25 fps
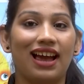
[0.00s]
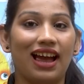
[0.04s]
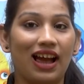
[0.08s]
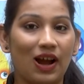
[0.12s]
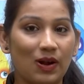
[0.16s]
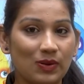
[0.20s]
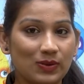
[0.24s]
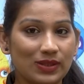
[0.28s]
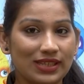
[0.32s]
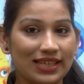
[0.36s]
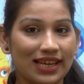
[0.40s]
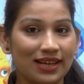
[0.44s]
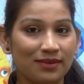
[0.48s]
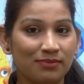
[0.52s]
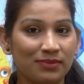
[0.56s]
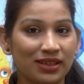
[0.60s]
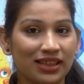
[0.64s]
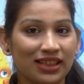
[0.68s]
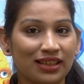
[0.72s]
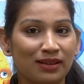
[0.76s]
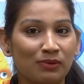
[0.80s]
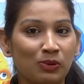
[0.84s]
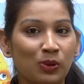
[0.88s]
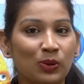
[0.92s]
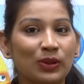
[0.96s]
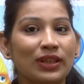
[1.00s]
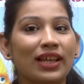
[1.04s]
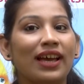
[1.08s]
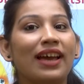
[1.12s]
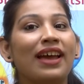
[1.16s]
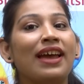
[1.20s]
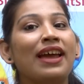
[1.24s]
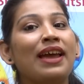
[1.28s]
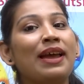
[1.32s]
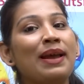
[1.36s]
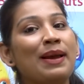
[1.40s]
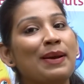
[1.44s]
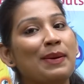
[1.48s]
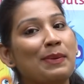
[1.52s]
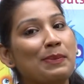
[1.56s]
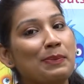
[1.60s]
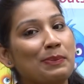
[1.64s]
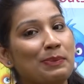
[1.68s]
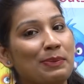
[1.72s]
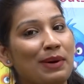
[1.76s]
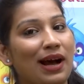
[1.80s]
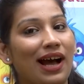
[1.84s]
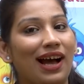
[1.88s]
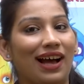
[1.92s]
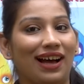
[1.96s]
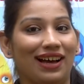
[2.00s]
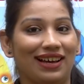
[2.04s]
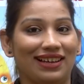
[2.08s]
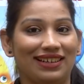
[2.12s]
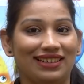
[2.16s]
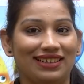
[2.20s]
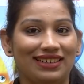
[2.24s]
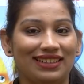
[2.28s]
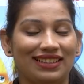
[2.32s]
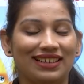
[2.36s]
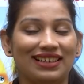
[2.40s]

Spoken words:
Outside matlab hota hai bahar.